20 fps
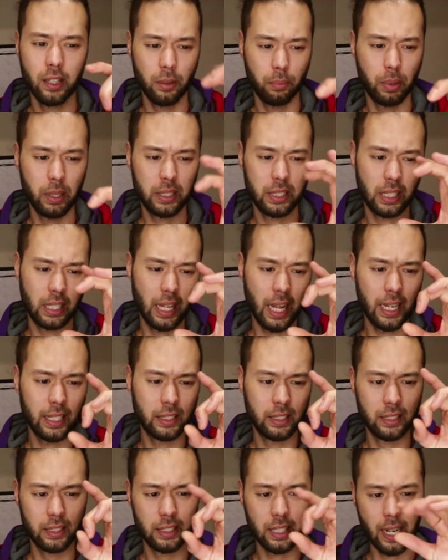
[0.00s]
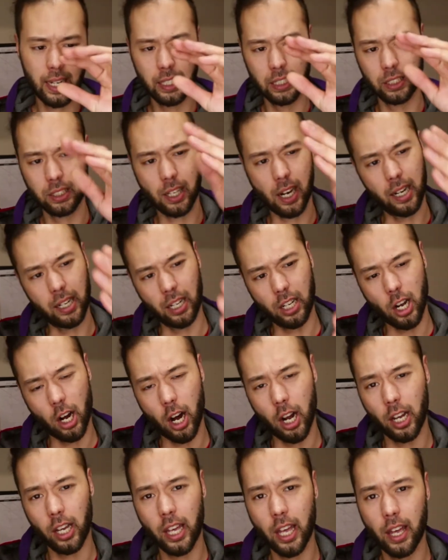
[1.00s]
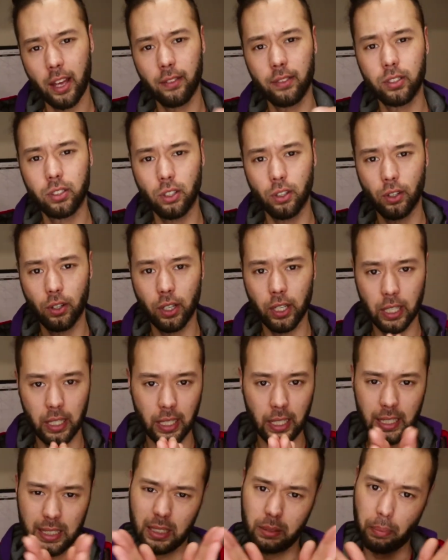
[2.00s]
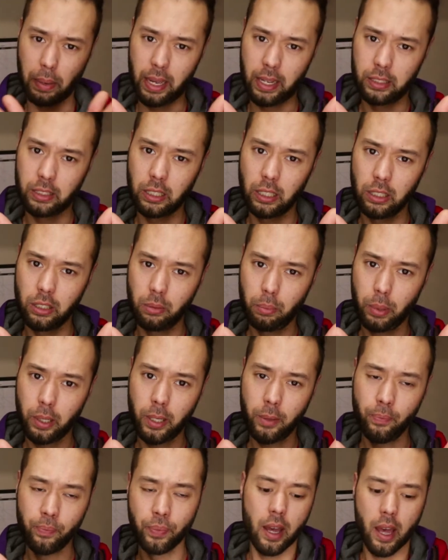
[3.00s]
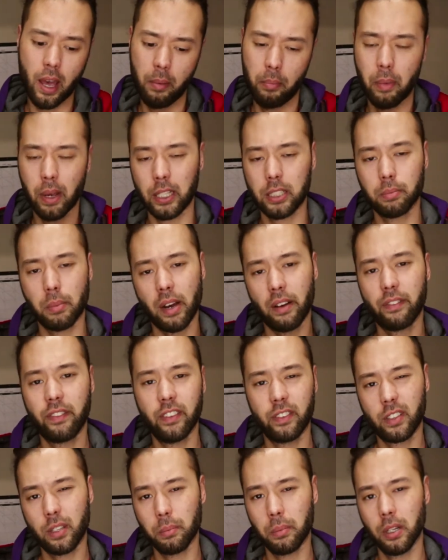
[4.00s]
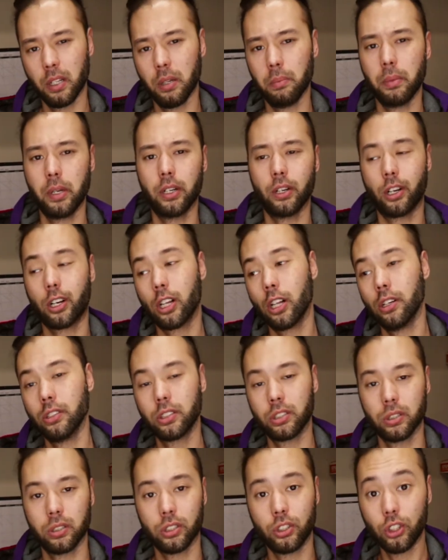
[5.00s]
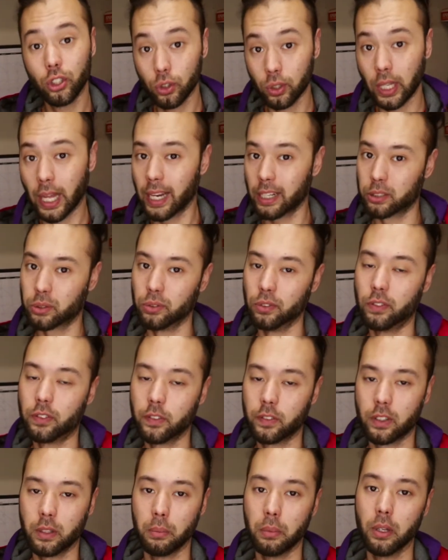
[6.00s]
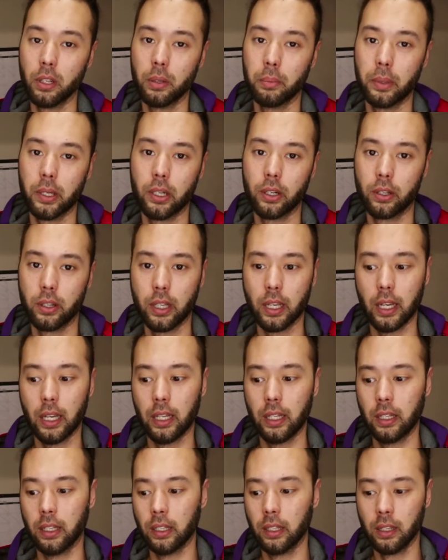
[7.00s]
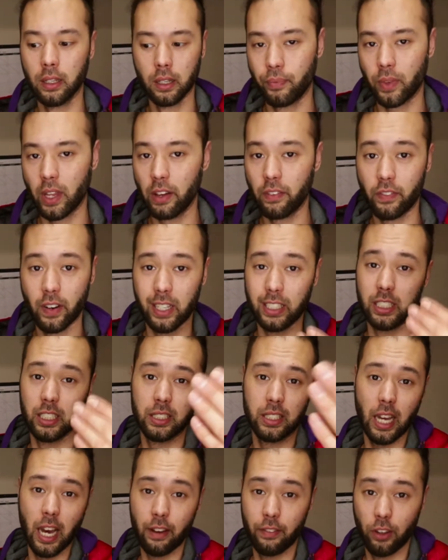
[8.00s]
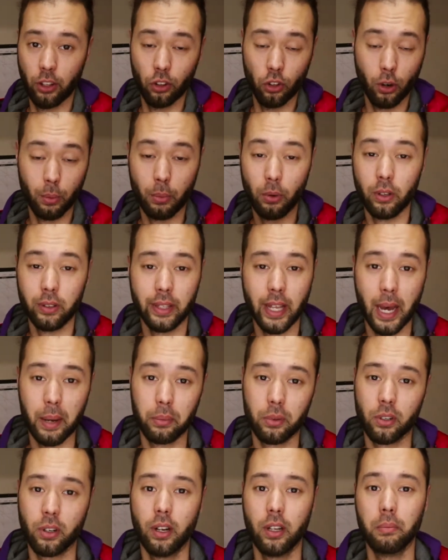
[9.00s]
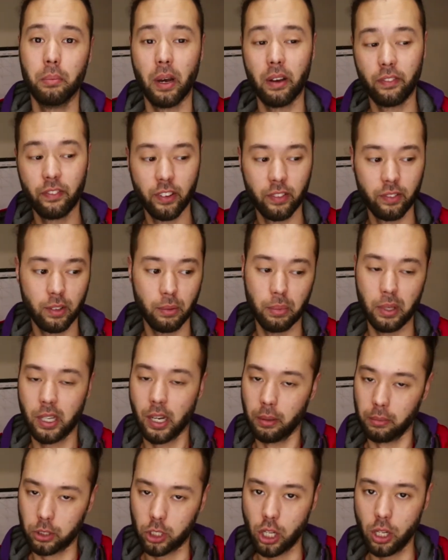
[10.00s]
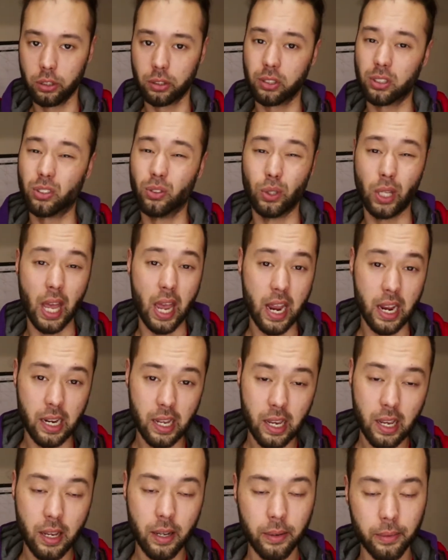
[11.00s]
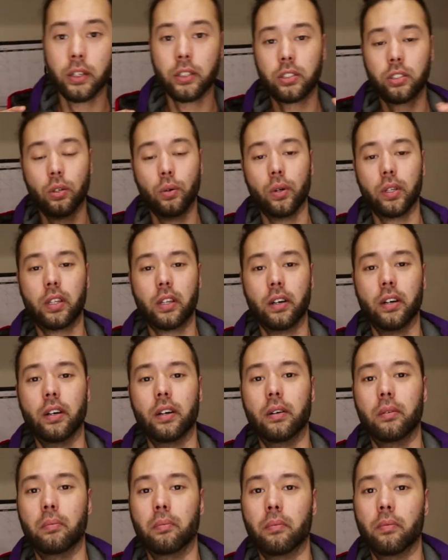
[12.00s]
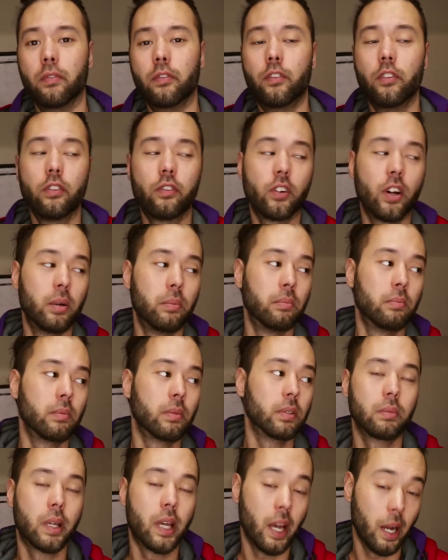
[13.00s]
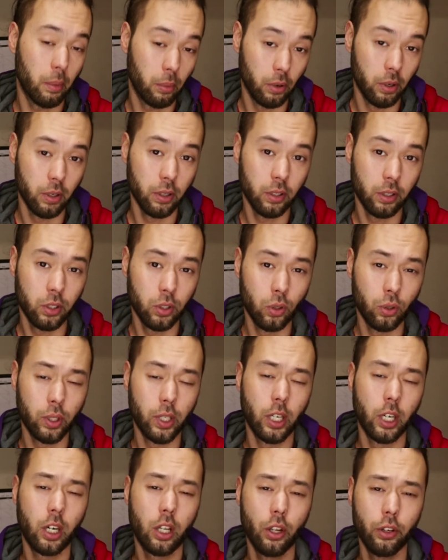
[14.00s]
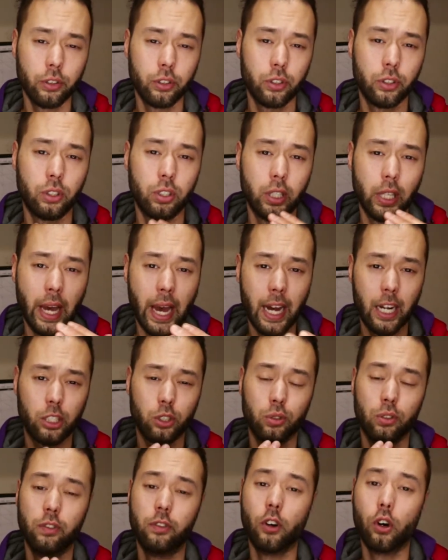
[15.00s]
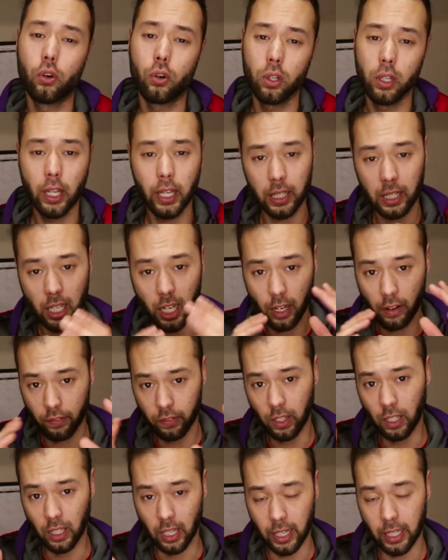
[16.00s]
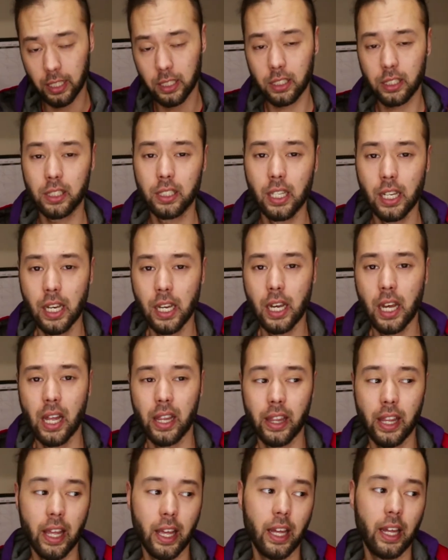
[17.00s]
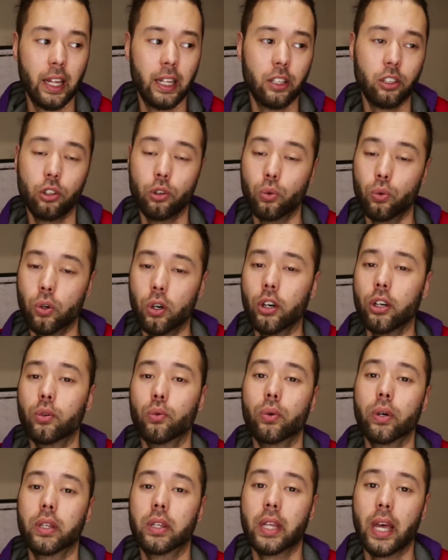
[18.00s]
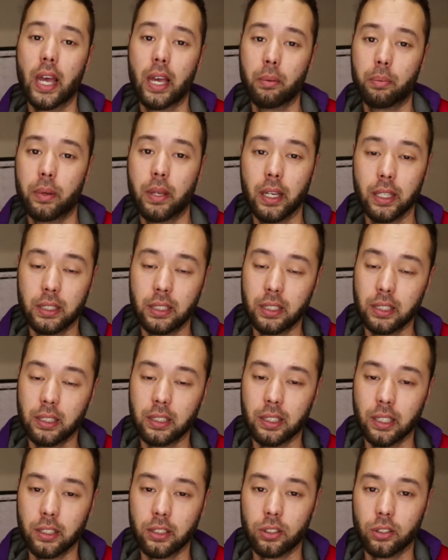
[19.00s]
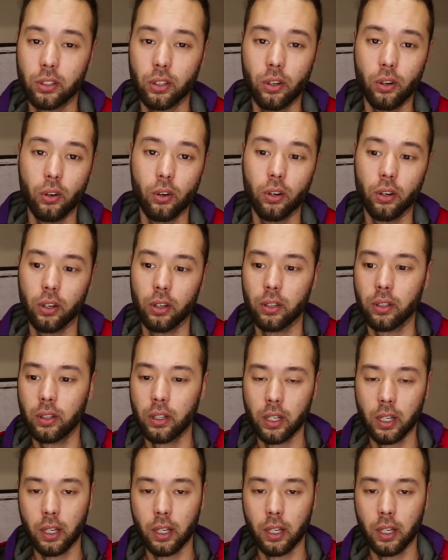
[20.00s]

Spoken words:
the piece of glass inside is kind of concave, so it expands a little bit and makes my 50 millimeter closer to an actual 50 millimeter than if I just have the normal adapter on. My 50 becomes closer to an 80. So with the full frame camera, you'll get closer to the actual focal length of the lens than you would with the APS-C sensor or